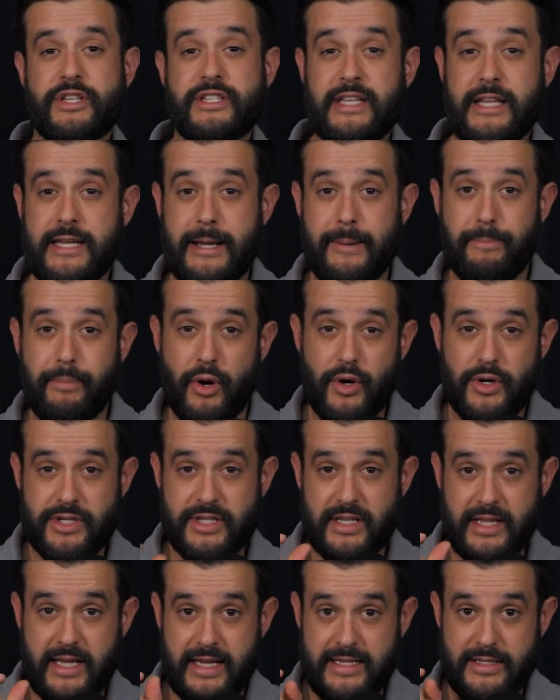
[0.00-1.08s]
we're sending a
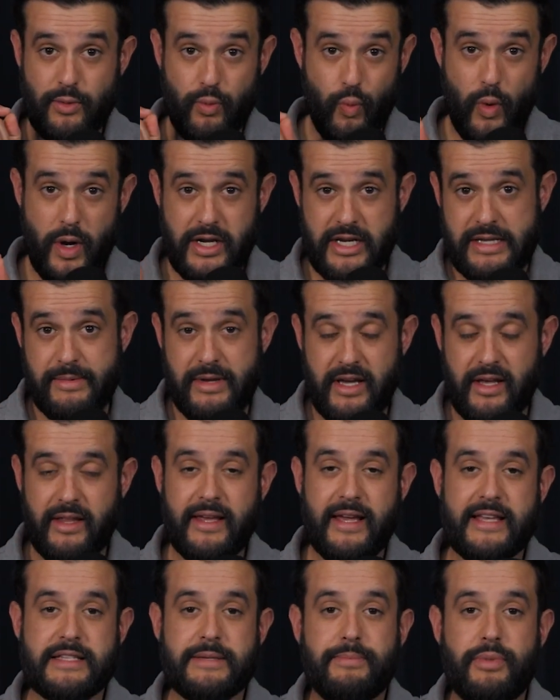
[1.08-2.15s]
personalized one
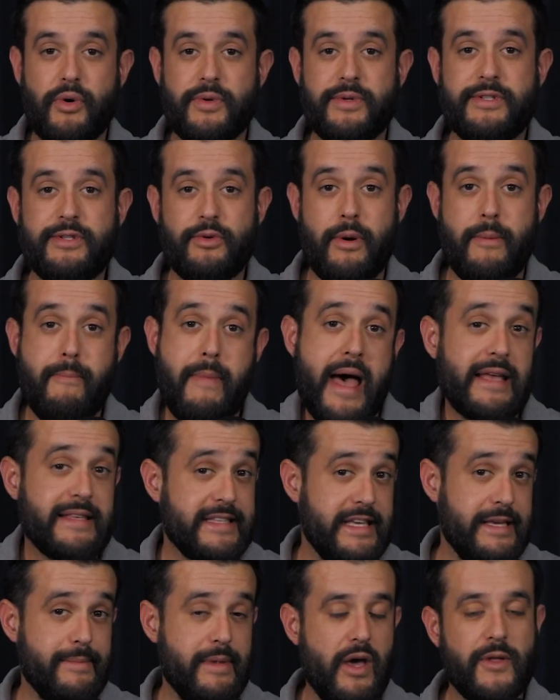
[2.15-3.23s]
email as opposed to a mass
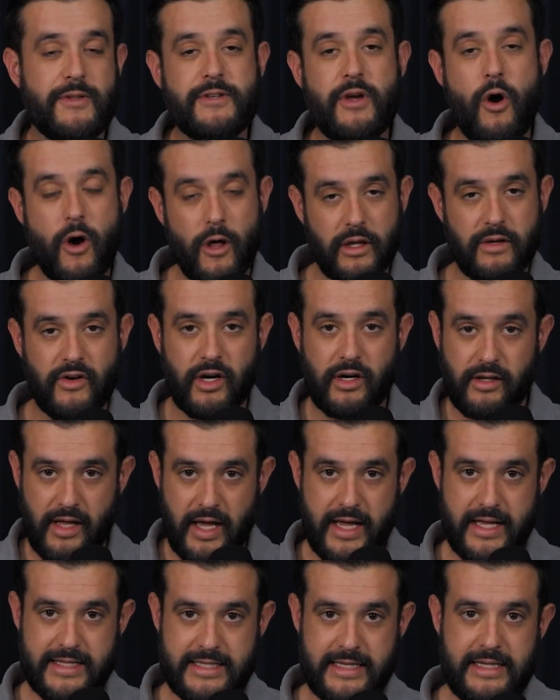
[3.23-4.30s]
email to all of our
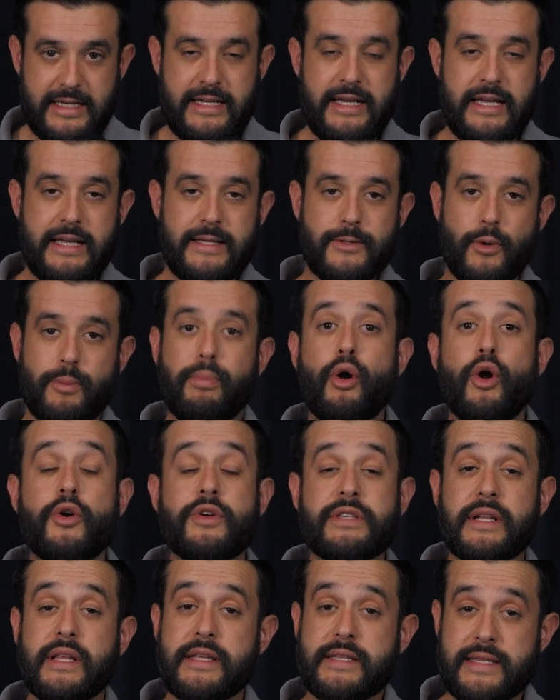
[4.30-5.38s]
clients. So
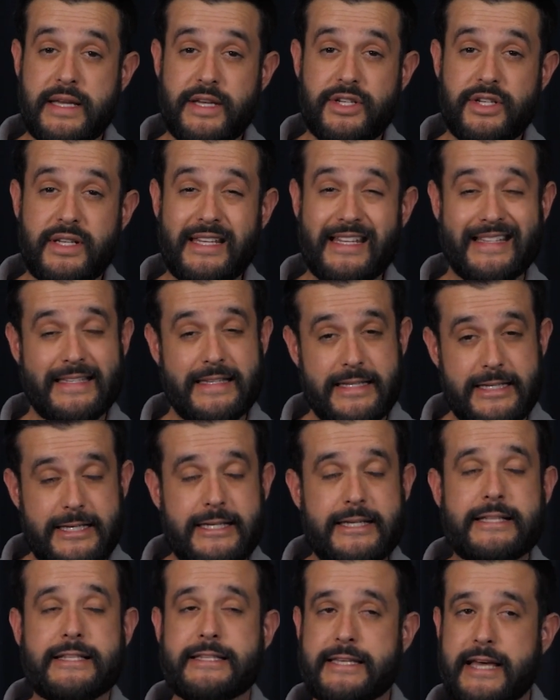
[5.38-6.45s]
personalization is
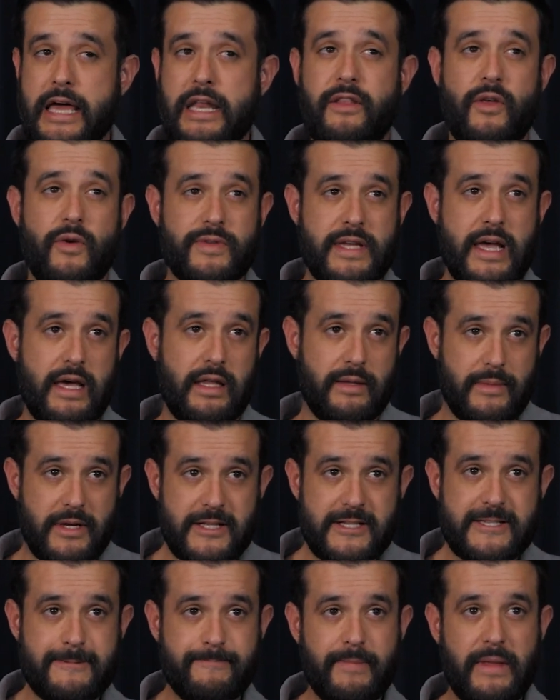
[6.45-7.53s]
key inside of those
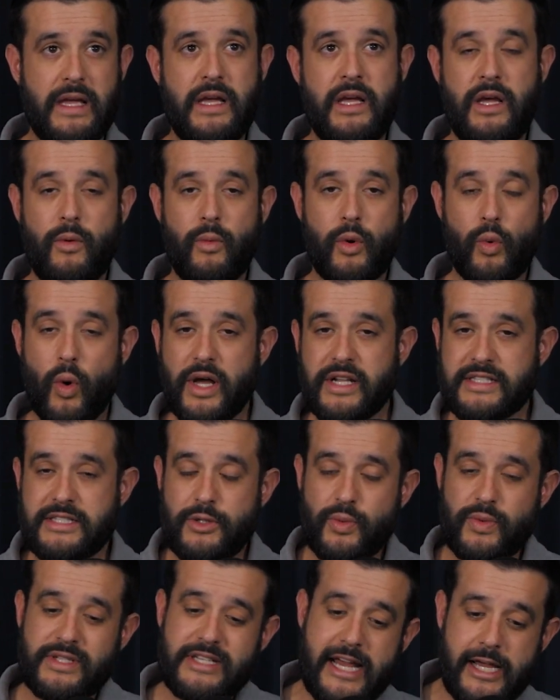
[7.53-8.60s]
elements. We want
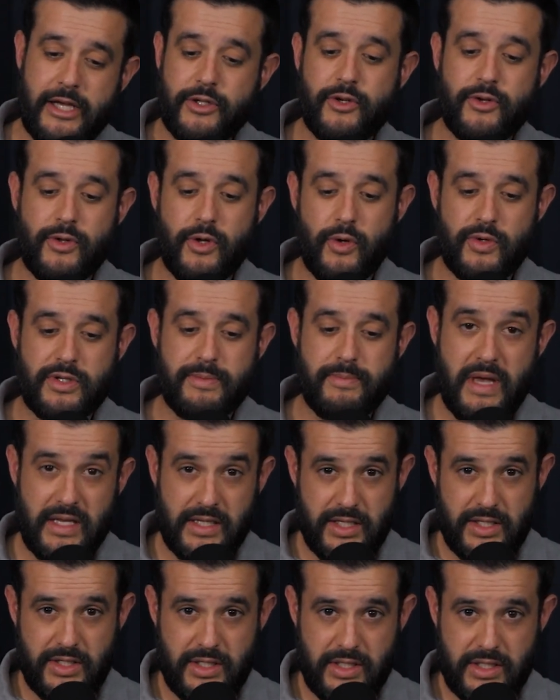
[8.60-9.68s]
to tailor those
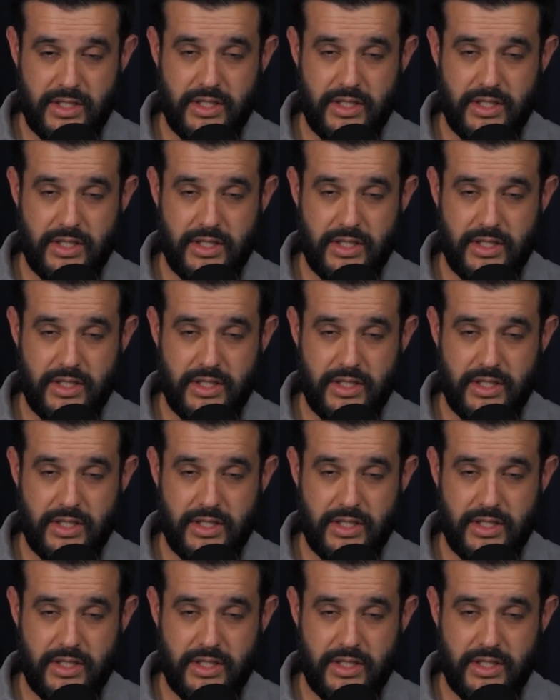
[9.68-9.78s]
messages